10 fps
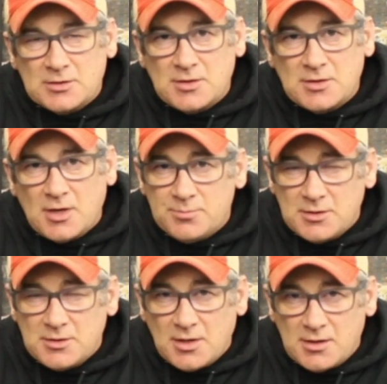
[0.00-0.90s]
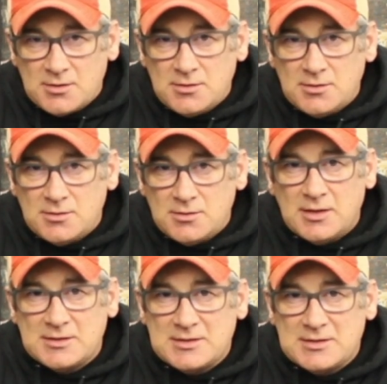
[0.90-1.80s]
Top Don
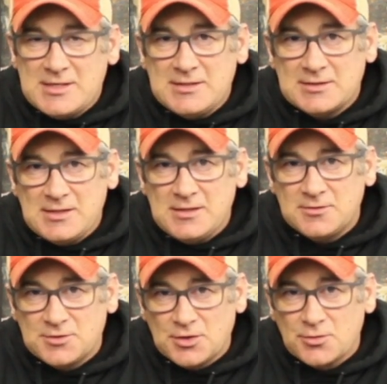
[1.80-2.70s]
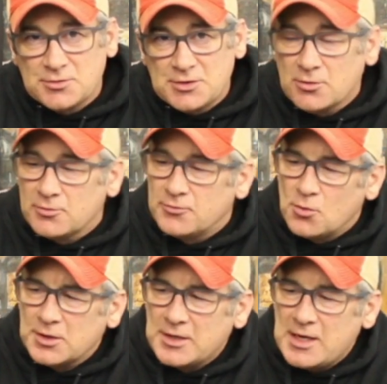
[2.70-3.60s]

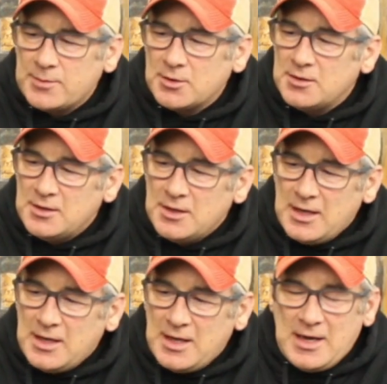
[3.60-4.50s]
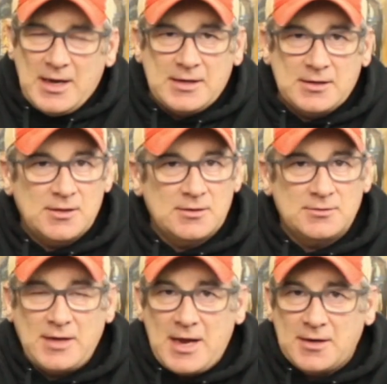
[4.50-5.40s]
TC004 camera and
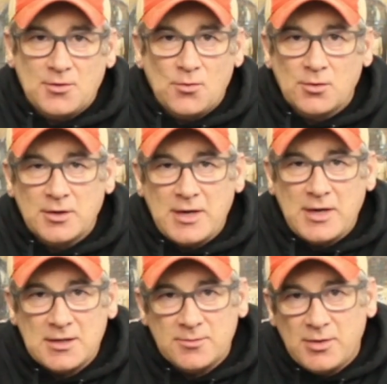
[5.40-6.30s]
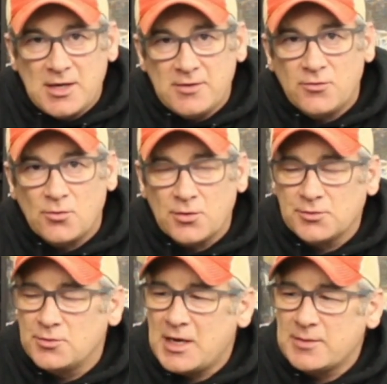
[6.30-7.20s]
had it ordered, had it paid for
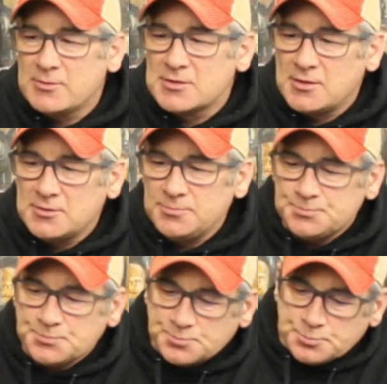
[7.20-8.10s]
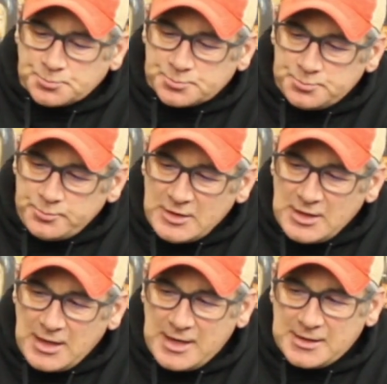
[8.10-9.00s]
through Amazon.
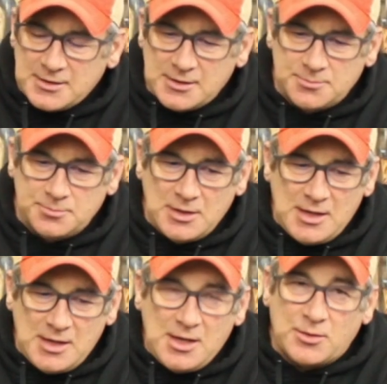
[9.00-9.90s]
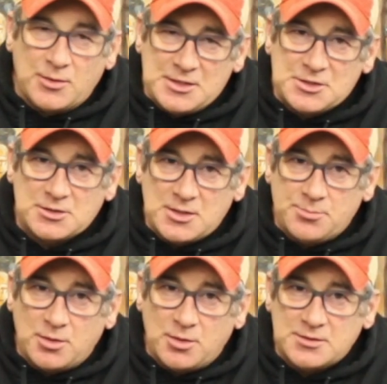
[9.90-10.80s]
And when I initially
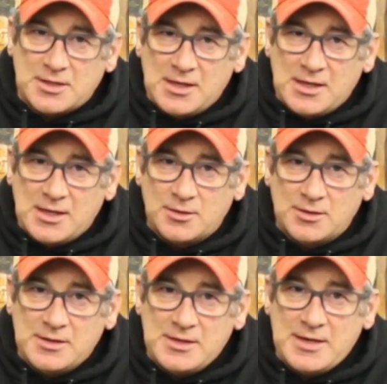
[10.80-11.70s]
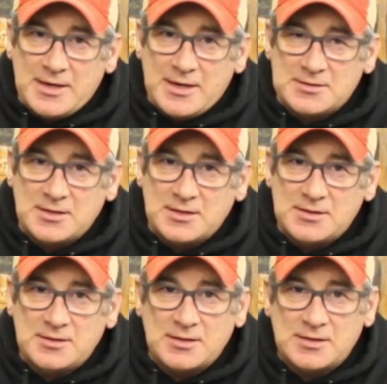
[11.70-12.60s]
bought that camera, it had
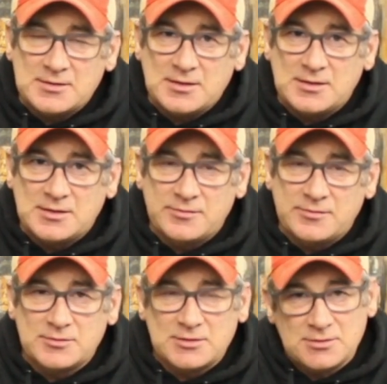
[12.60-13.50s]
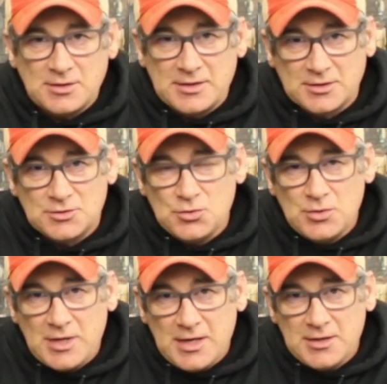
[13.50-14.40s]
said that it was on a
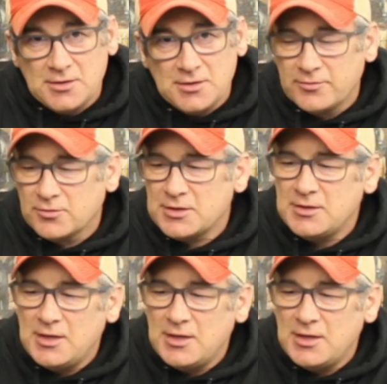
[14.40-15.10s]
2-day delivery.